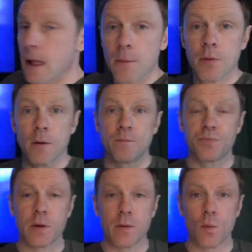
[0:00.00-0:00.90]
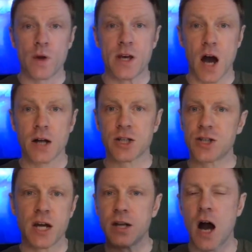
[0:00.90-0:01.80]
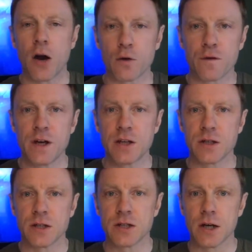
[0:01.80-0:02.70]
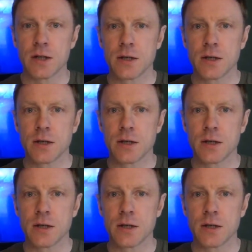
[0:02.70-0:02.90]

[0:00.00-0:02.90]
but we can't send ROVs inside,